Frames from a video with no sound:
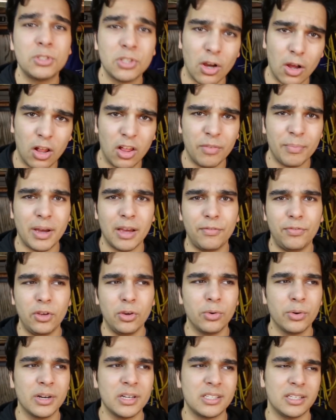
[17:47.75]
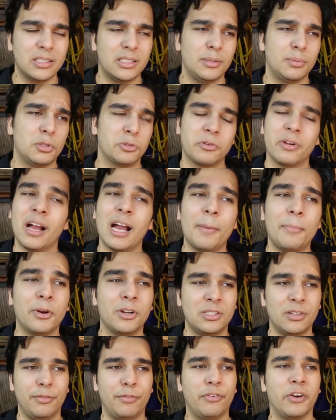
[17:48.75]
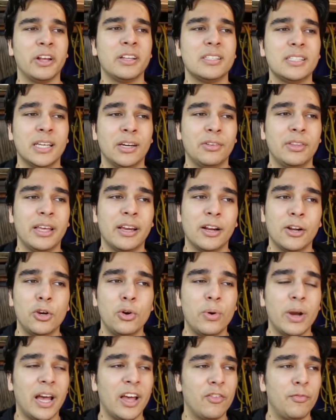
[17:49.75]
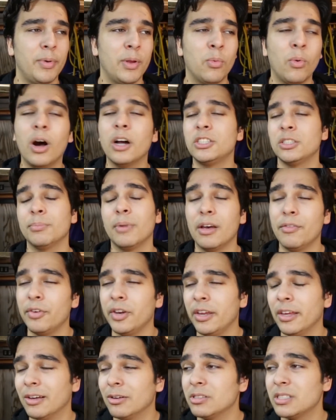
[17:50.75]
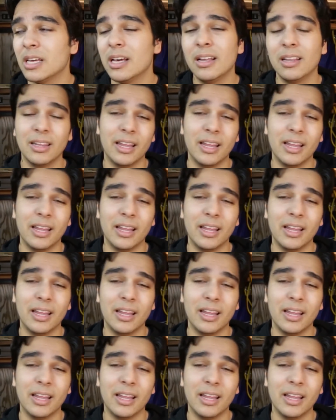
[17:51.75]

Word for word: to all of my viewers and subscribers and friends out there who have been watching my videos,